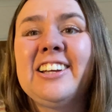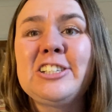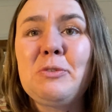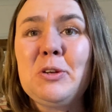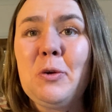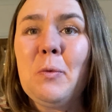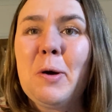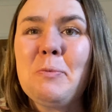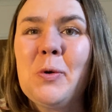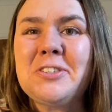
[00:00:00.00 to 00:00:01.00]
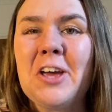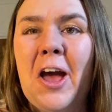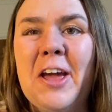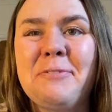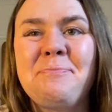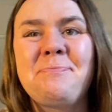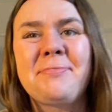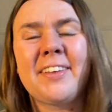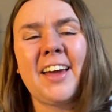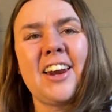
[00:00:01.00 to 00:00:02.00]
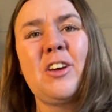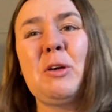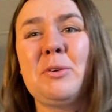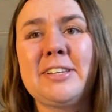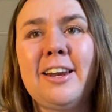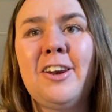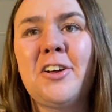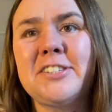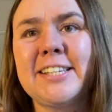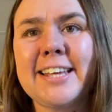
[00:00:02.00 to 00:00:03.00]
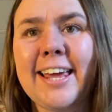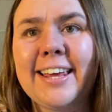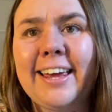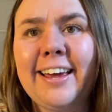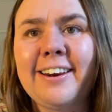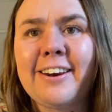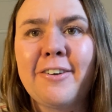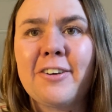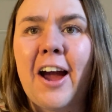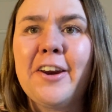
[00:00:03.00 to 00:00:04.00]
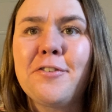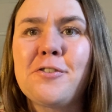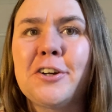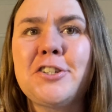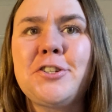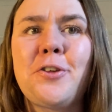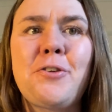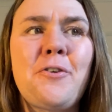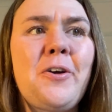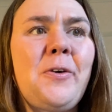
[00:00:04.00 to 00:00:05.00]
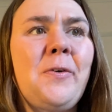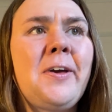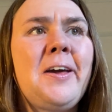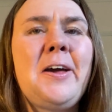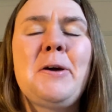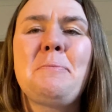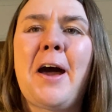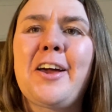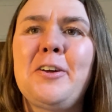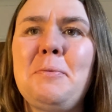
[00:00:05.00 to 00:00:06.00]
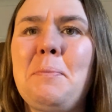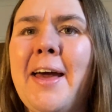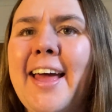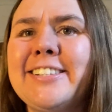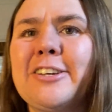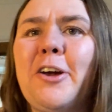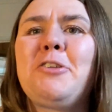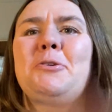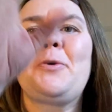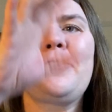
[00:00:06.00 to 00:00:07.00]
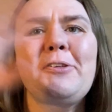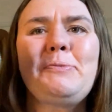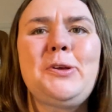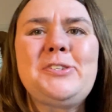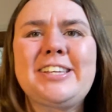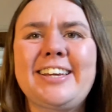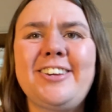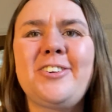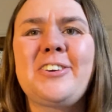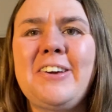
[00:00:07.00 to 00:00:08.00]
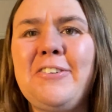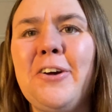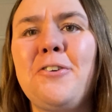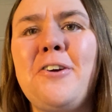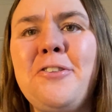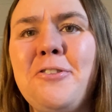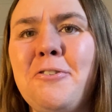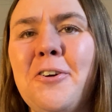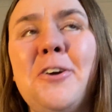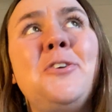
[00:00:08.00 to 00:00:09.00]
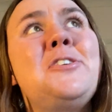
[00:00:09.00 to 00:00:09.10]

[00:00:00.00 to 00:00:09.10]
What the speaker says: Should we do it one more time? I know that was a lot to take in and I've kind of rushed you through, but I couldn't bear to go through all of the music and not give it a run through.